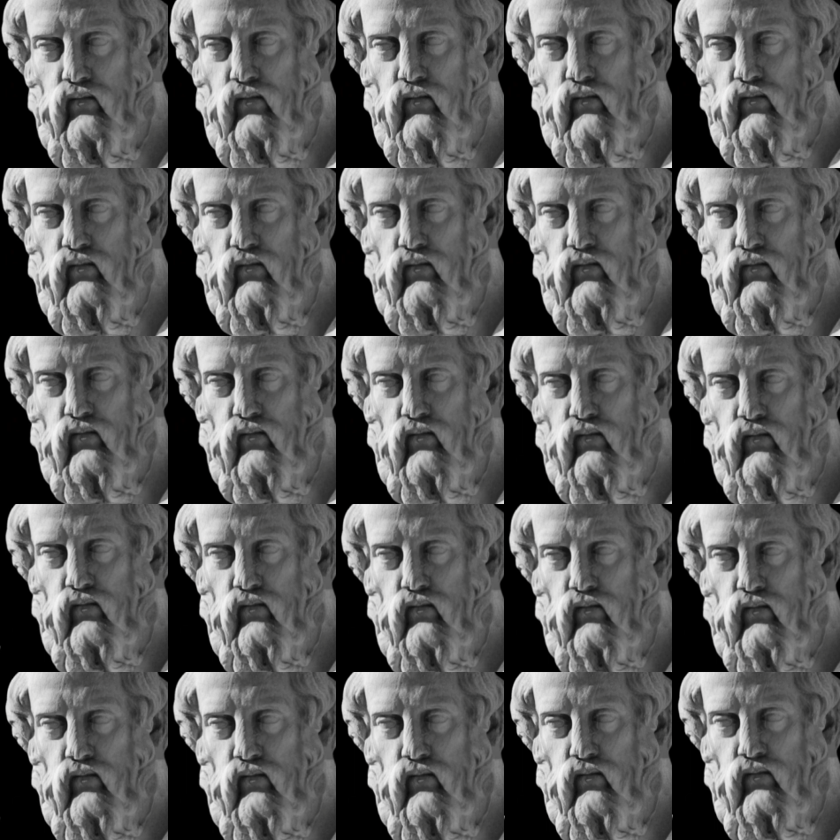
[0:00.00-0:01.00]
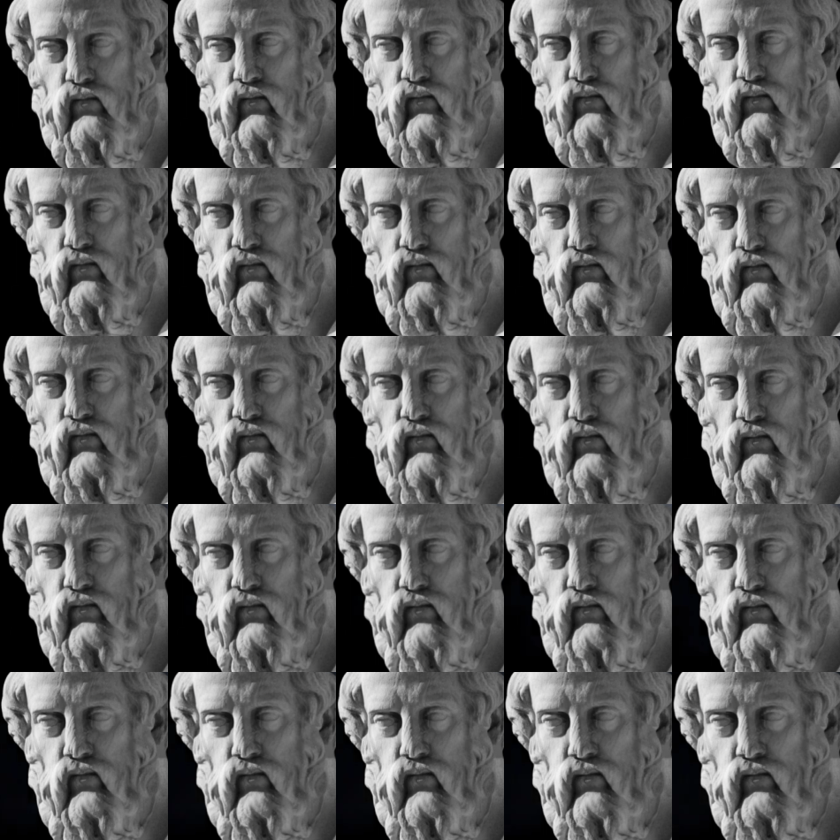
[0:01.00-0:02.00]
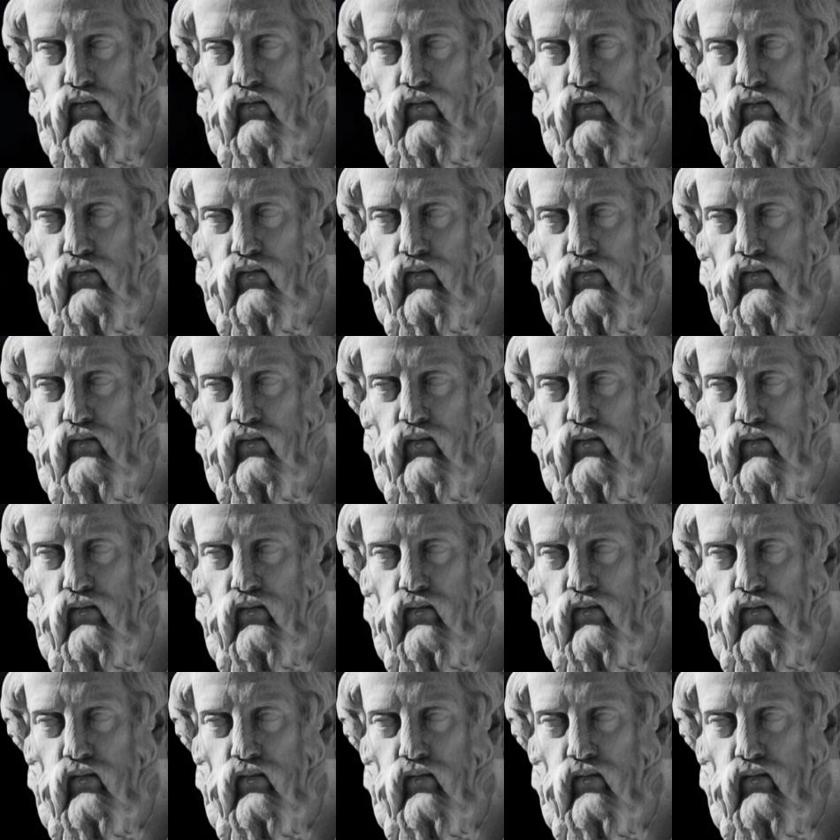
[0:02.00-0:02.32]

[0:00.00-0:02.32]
Nobody speaks.